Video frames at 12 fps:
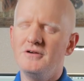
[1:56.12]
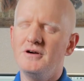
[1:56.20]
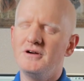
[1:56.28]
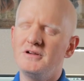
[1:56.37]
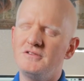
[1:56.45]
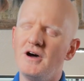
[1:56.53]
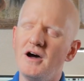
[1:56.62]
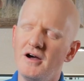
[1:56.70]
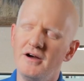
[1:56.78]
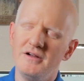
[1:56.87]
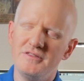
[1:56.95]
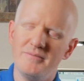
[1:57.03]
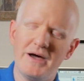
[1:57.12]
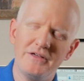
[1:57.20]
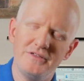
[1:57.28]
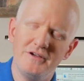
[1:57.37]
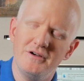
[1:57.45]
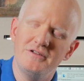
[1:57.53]
your guitar, the
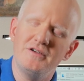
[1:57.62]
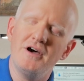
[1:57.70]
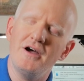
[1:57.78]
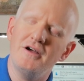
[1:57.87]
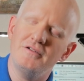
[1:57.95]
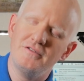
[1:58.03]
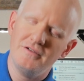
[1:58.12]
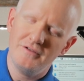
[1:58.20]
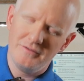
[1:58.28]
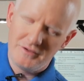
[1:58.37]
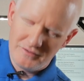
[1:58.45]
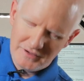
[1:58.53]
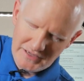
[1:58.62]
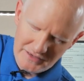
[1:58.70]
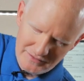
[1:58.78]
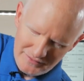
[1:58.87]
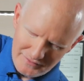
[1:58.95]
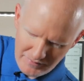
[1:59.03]
mouth of your guitar, so you
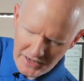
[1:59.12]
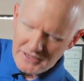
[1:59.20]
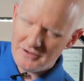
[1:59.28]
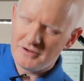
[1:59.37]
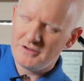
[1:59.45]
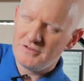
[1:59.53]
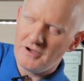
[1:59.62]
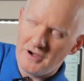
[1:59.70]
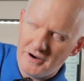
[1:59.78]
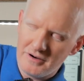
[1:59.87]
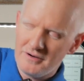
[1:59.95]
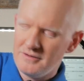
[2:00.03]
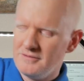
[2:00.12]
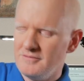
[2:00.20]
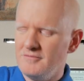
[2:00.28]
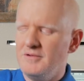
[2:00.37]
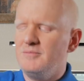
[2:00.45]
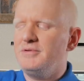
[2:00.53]
can mic your guitar
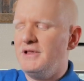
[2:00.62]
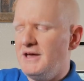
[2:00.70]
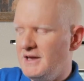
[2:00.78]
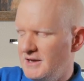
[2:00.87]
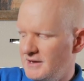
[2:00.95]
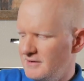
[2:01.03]
when playing